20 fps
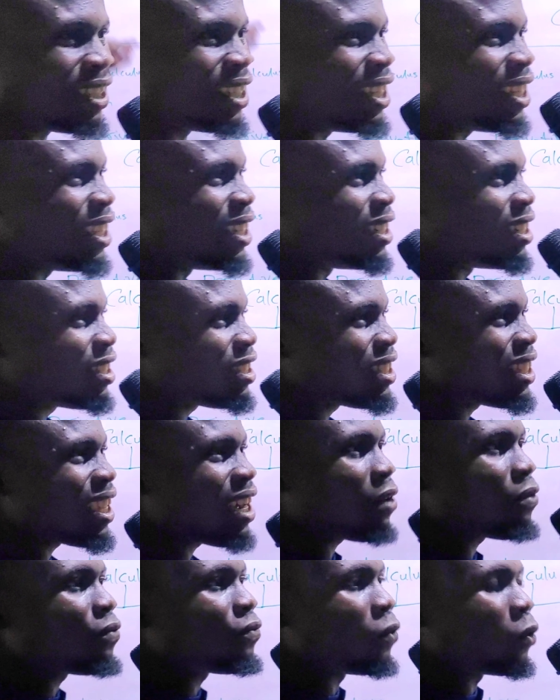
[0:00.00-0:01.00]
The
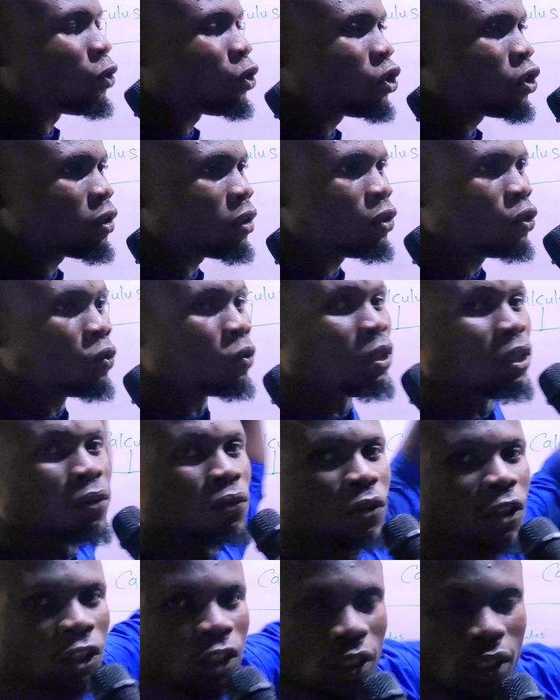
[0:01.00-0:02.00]
initial function you
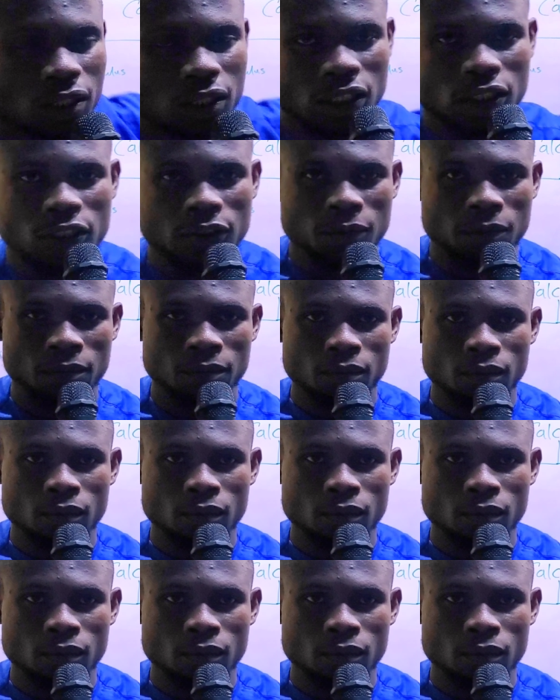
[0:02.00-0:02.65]
differentiated.